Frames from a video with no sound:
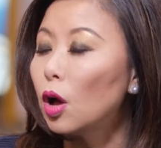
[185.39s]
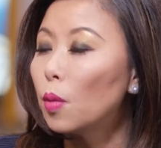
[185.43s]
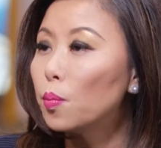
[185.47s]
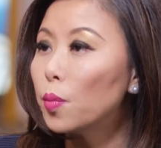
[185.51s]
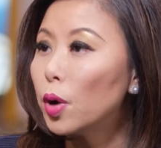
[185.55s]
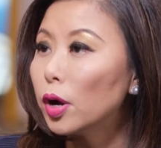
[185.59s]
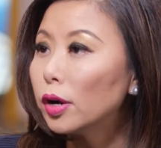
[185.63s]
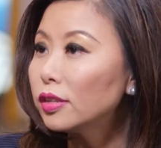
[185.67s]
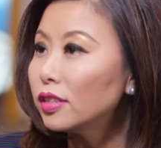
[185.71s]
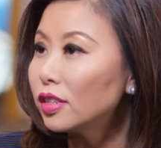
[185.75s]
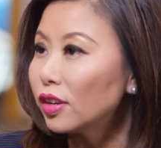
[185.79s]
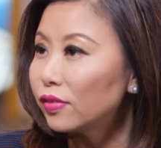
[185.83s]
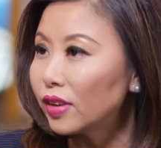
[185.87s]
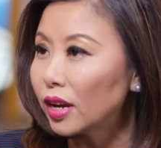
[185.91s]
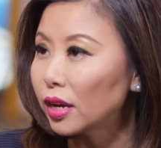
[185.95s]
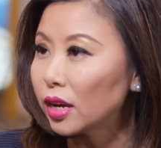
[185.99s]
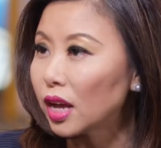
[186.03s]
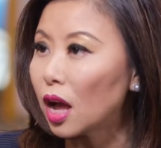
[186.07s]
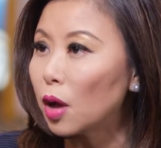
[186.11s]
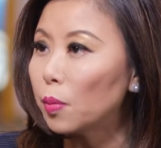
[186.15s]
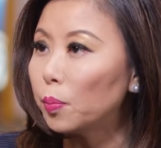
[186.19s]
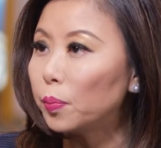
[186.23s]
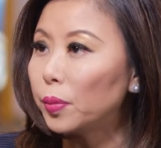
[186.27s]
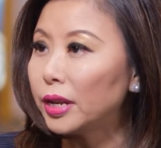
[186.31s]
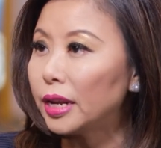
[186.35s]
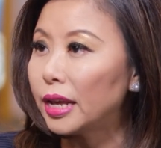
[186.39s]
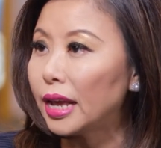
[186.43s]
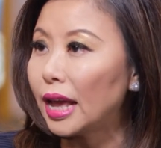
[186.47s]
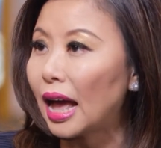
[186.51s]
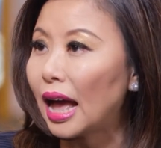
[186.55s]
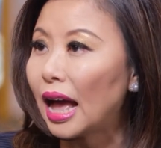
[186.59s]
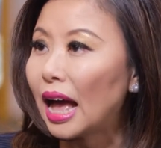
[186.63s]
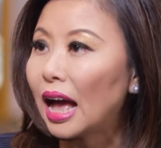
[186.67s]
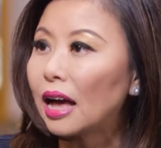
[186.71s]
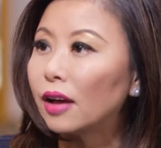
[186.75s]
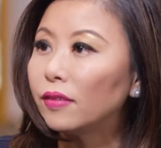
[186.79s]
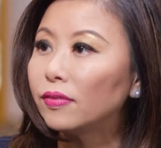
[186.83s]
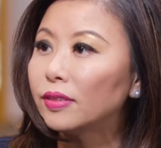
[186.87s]
Most of our company
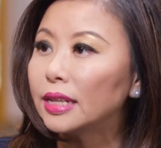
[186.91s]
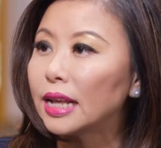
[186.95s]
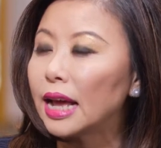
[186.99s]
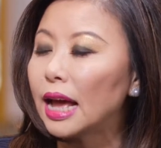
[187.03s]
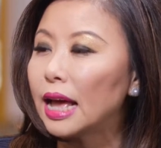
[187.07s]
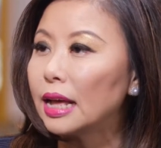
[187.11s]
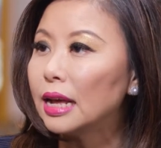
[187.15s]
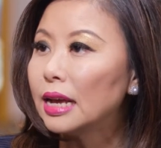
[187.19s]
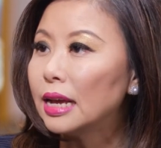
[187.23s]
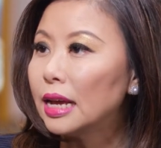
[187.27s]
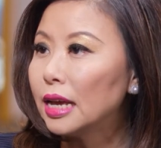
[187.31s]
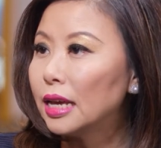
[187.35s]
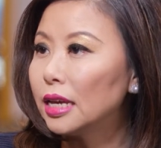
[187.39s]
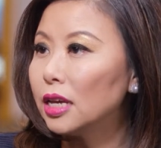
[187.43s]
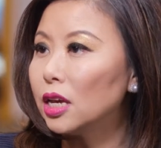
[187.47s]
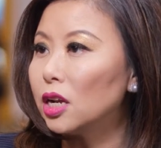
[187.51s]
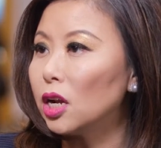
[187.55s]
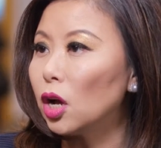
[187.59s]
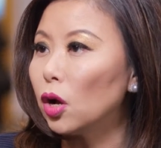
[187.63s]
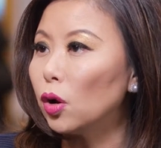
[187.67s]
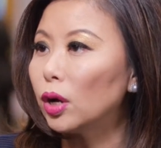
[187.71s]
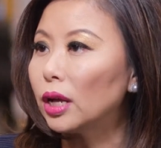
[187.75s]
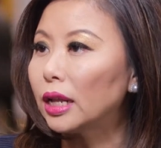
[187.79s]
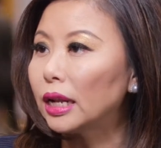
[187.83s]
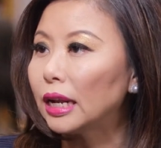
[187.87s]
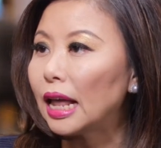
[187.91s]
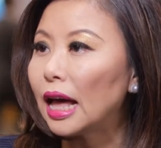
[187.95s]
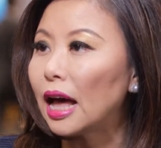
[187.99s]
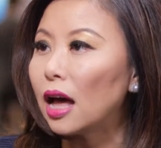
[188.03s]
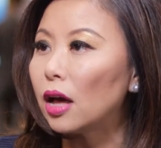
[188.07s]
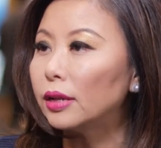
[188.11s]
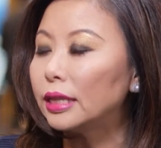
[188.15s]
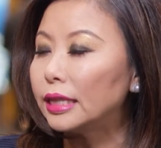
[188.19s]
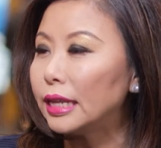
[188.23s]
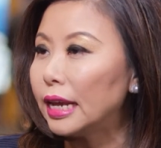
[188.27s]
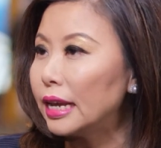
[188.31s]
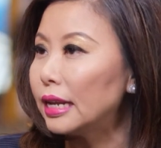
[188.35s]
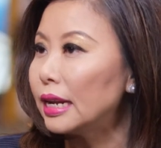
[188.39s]
have that, you know,
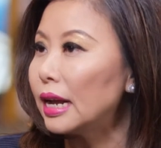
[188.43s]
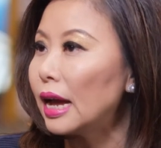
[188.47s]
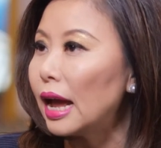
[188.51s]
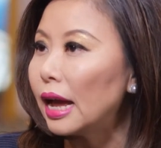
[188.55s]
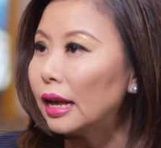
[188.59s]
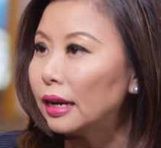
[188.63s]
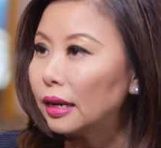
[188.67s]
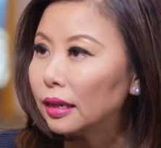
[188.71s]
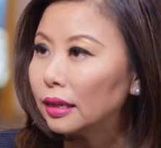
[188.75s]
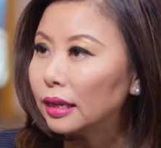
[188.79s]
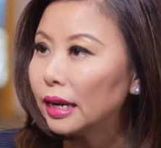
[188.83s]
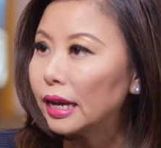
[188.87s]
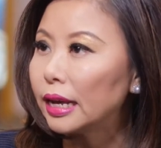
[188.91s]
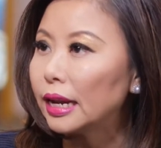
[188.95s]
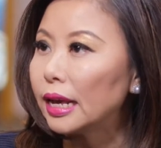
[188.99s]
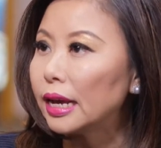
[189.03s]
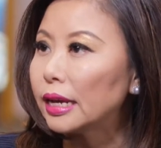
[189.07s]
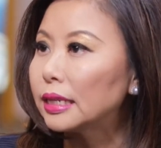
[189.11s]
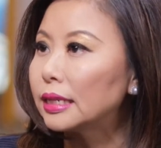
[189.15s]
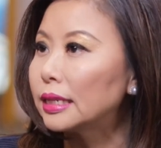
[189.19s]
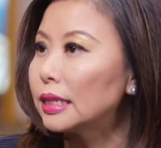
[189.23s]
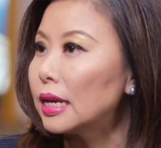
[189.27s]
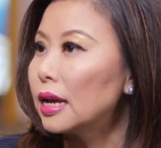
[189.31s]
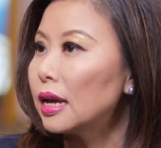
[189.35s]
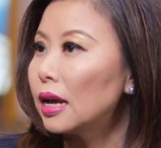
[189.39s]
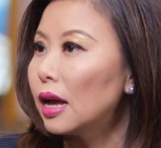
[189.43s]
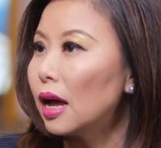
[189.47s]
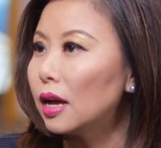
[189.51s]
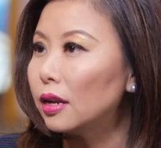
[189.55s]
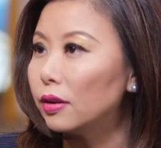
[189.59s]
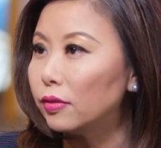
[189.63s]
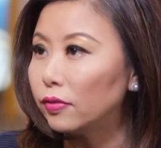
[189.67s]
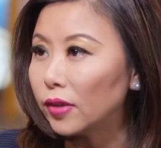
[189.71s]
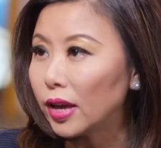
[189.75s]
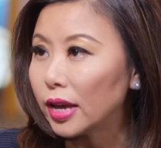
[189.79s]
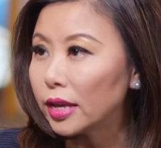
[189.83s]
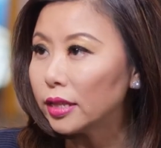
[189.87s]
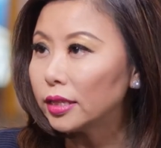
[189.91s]
cloud data analytics
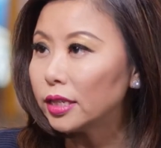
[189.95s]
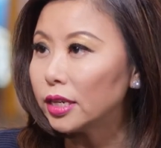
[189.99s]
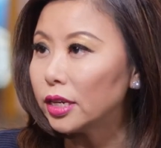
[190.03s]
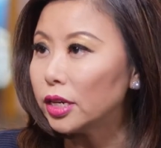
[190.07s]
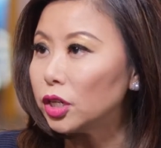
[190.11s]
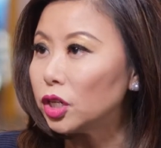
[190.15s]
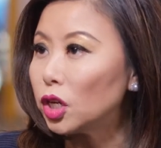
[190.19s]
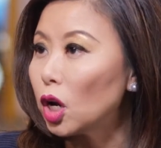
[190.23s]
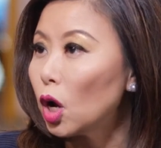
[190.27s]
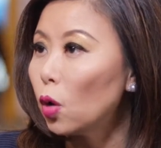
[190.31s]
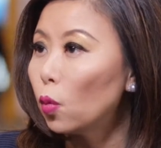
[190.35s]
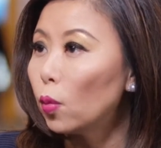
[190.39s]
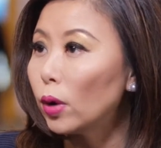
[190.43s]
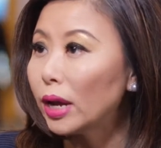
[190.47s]
advantage.